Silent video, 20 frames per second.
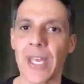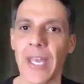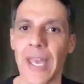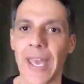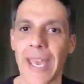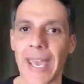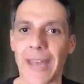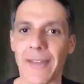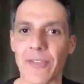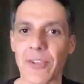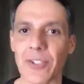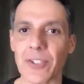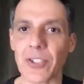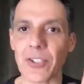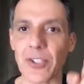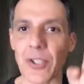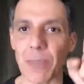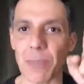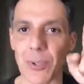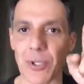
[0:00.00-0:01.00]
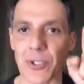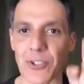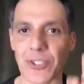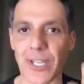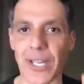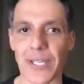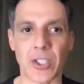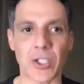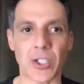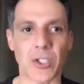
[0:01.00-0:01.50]
And this is the
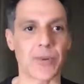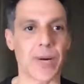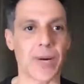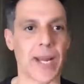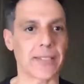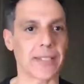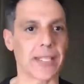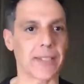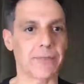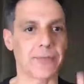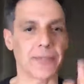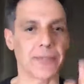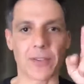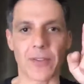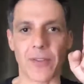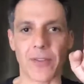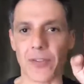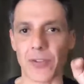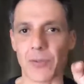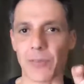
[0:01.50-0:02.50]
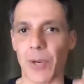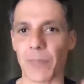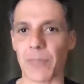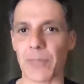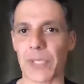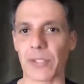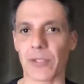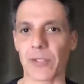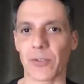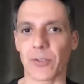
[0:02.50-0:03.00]
percent correct. I fear that this might
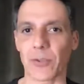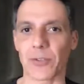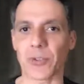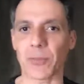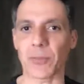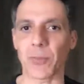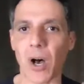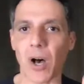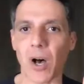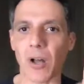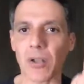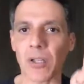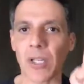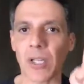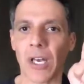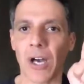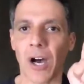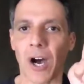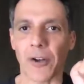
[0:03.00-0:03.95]
be a little small.